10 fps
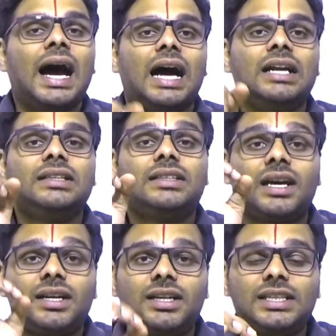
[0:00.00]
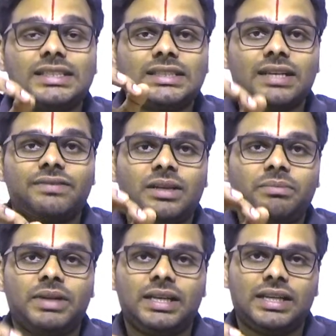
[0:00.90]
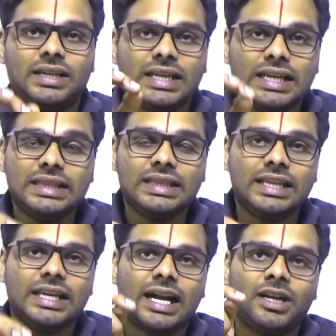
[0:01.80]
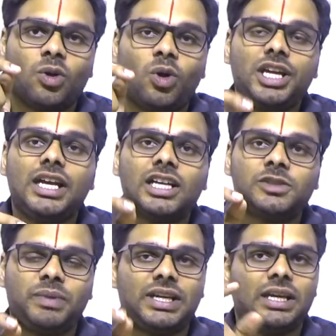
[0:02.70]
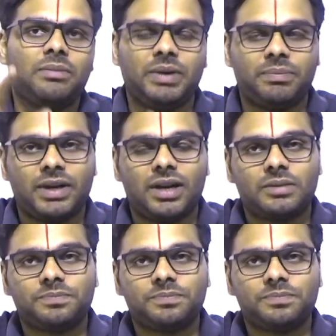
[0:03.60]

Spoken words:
and 37 million Hindi and Odia speaking people.